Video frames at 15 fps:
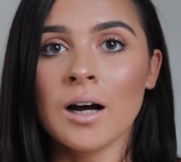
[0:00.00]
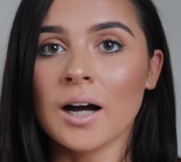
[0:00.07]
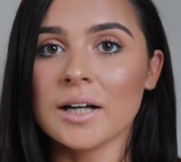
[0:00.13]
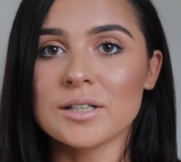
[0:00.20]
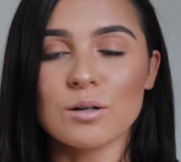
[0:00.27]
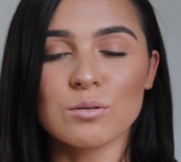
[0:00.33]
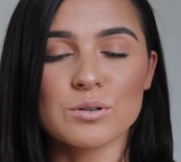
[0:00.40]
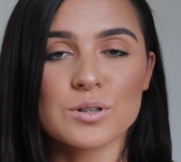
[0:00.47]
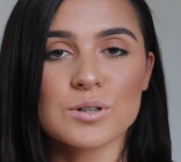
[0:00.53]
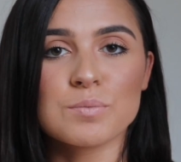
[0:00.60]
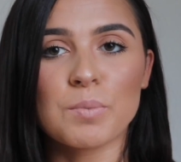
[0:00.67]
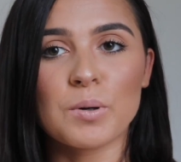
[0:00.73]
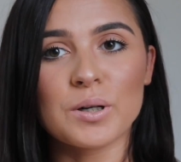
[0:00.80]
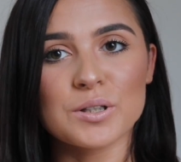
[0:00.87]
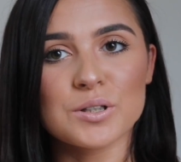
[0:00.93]
I don't just
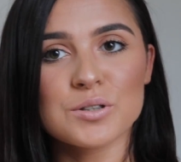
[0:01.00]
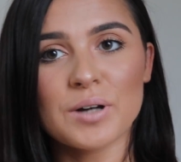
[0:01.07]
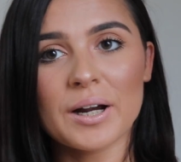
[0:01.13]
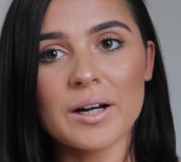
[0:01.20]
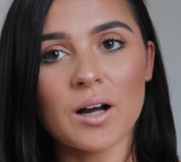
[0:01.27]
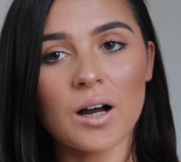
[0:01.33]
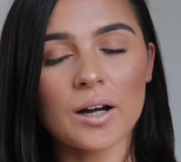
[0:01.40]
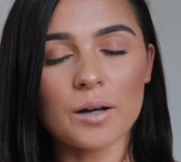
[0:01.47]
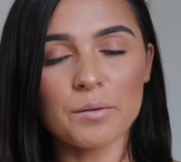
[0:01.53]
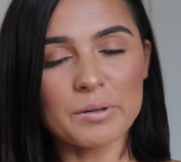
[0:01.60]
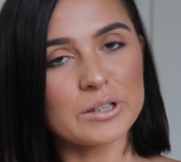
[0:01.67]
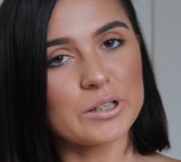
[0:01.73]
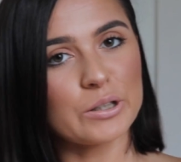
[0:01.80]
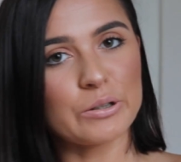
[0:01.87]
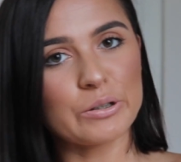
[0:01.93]
put it straight on. I
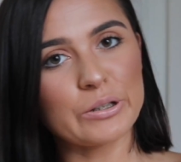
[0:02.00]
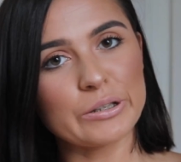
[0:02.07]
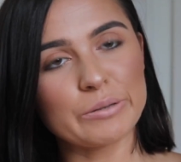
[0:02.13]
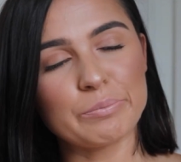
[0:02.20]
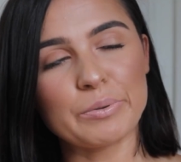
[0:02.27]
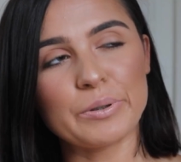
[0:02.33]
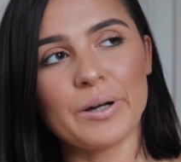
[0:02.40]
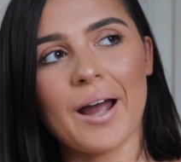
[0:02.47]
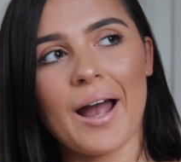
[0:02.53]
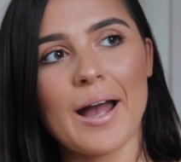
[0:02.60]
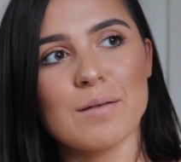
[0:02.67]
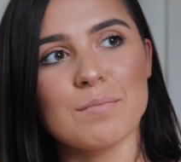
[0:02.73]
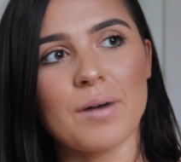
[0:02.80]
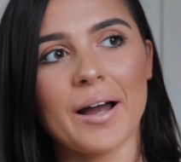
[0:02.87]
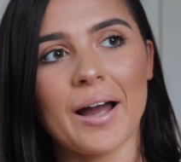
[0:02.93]
wish I could, but
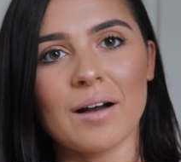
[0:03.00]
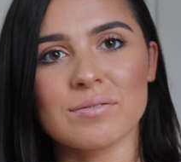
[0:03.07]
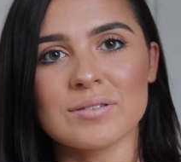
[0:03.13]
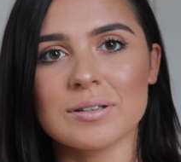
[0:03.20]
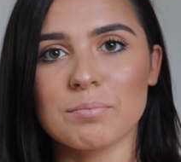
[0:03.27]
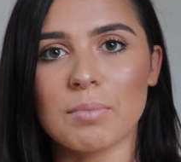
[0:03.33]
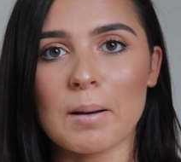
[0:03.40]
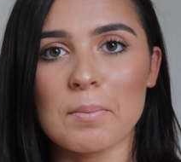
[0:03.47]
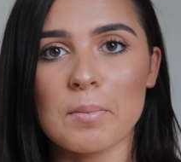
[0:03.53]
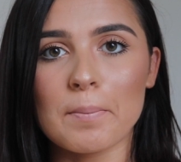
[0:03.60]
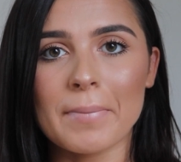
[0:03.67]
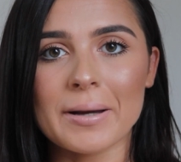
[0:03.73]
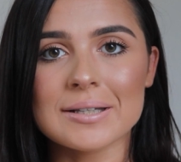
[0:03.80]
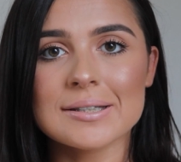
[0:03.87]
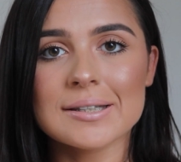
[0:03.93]
I have to prep
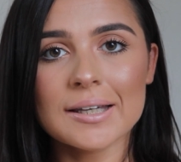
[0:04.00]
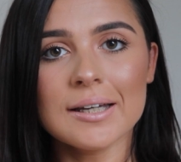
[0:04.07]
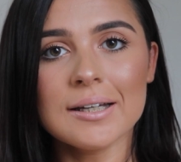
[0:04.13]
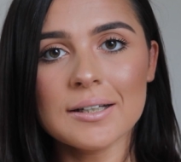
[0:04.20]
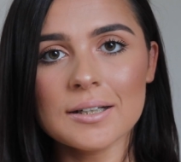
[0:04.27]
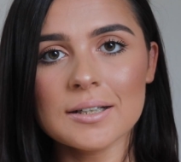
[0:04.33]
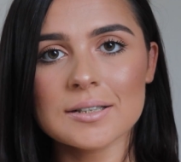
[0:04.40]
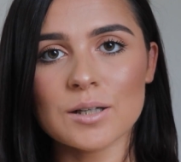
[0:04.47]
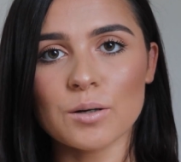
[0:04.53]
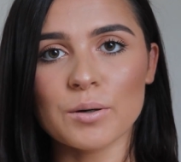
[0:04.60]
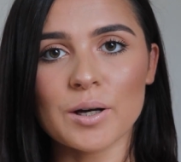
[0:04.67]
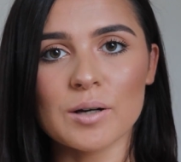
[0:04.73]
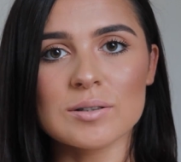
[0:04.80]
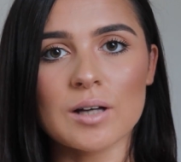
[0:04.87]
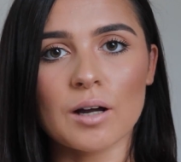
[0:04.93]
my skin so it
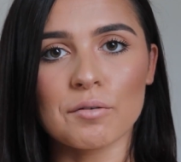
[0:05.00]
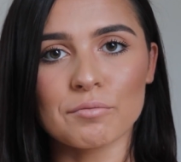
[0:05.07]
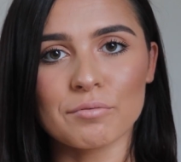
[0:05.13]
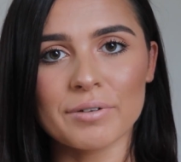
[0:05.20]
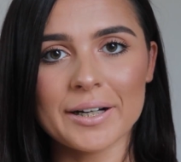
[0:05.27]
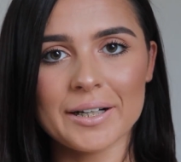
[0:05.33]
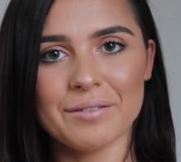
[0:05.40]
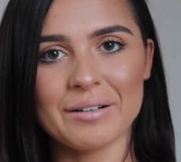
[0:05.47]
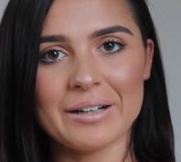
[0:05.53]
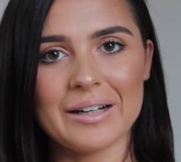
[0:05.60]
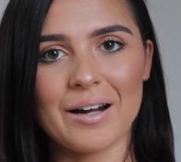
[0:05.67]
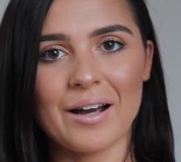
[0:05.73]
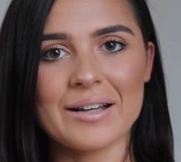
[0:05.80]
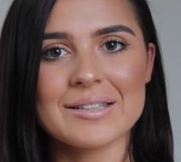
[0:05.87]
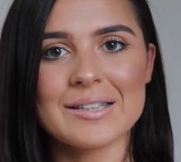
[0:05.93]
goes on really
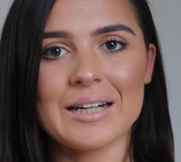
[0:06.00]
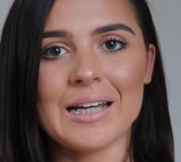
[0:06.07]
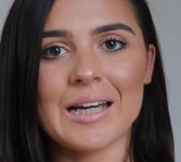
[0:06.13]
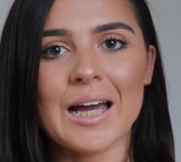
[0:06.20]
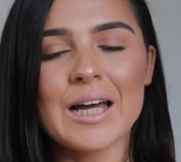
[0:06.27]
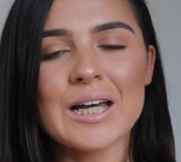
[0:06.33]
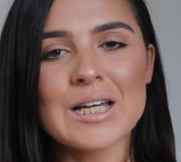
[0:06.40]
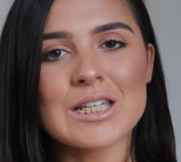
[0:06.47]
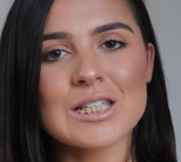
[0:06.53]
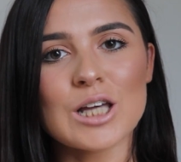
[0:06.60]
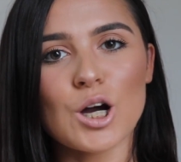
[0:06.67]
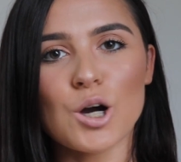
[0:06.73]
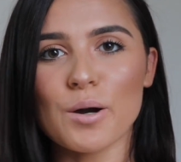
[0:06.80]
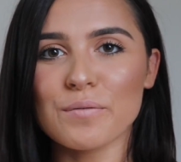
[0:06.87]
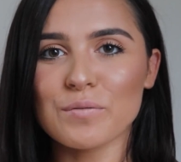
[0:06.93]
nicely.
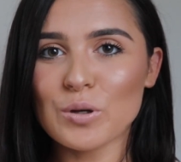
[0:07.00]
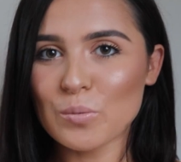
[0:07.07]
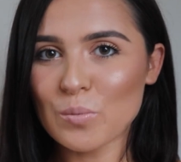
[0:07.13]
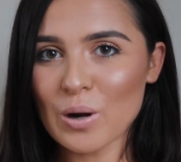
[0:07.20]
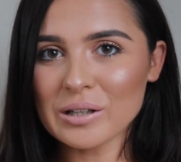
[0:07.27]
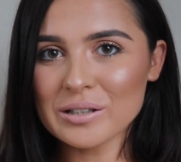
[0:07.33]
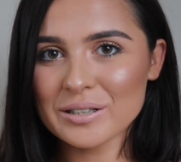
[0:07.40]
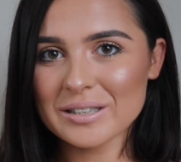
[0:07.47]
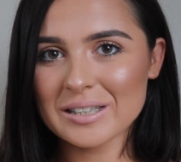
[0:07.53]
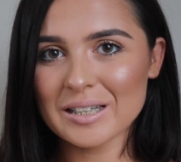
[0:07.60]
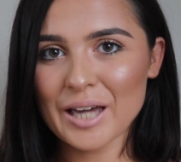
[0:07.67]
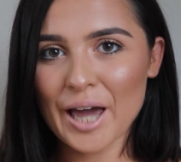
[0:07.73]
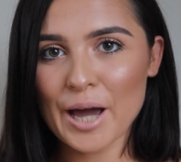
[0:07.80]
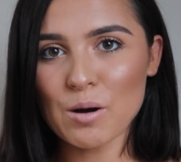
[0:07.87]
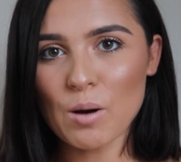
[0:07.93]
So if you want to
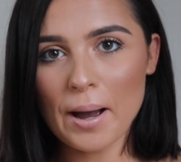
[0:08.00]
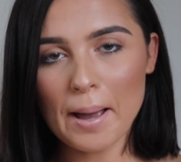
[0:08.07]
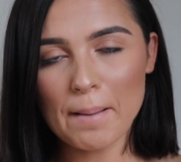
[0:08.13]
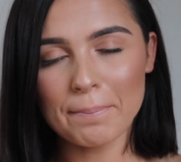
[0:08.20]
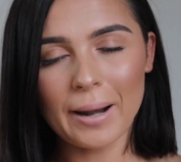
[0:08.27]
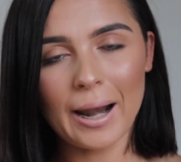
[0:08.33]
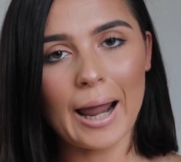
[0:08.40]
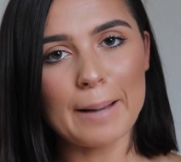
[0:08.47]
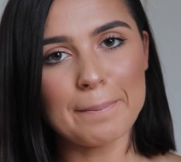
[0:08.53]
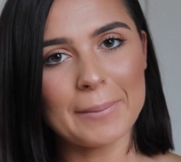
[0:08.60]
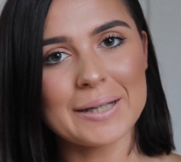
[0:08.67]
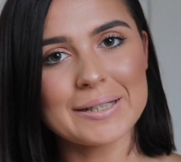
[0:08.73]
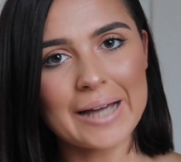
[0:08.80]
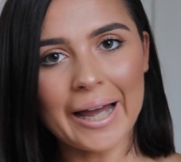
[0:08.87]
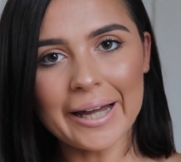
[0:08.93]
see how I apply
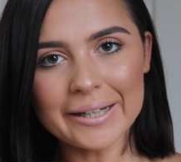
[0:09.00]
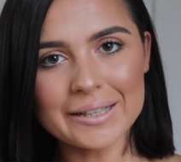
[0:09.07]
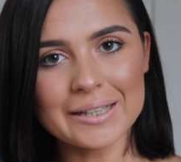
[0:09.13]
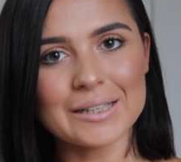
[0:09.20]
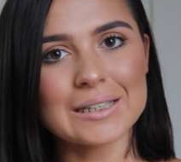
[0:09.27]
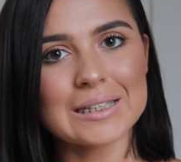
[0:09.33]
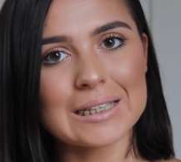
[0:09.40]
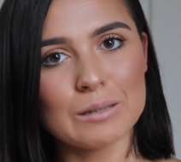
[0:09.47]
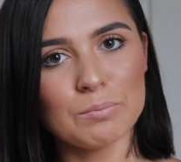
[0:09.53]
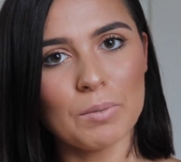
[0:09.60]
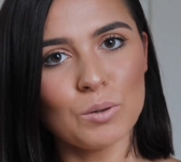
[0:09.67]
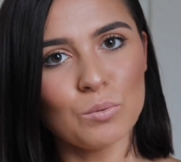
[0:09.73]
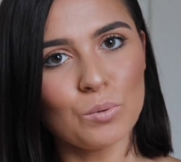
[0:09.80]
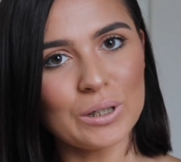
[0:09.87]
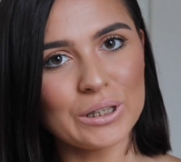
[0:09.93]
my tan, just keep
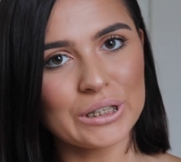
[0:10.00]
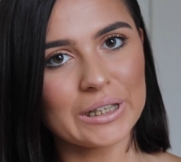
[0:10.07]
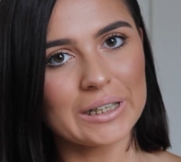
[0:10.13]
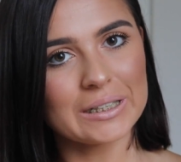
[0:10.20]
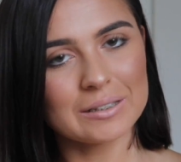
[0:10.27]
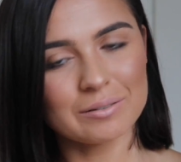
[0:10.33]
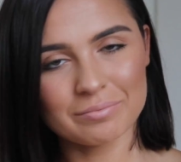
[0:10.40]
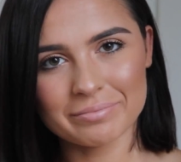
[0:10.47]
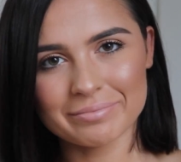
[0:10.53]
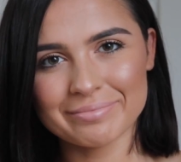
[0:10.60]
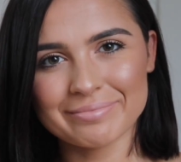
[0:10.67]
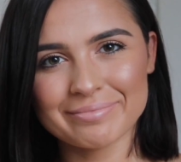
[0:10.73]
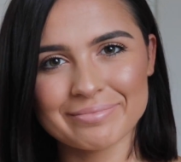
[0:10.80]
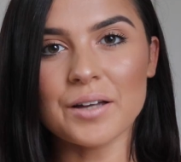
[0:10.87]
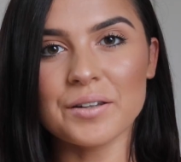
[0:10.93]
on watching.
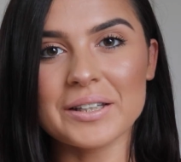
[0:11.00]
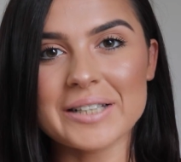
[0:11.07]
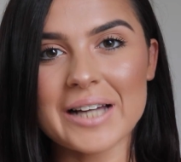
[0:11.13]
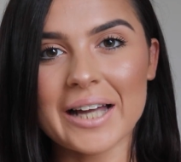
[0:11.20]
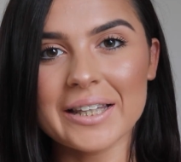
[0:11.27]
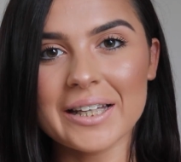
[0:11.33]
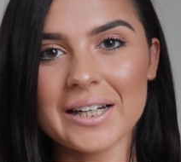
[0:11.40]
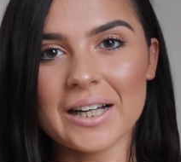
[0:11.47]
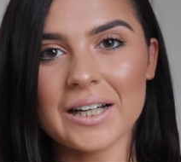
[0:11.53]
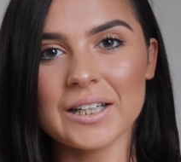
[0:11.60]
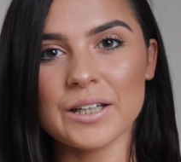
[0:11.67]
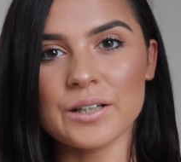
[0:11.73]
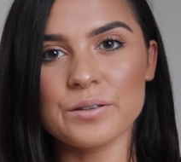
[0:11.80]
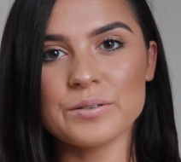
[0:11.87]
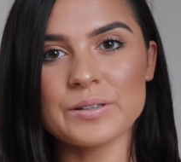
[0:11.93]
So the tan that I
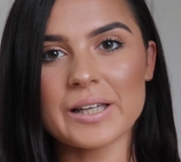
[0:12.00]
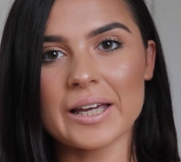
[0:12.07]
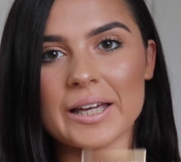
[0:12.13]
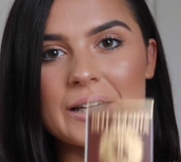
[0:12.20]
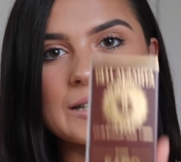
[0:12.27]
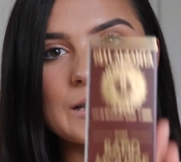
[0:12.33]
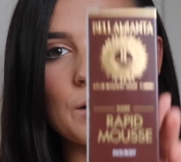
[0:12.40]
use is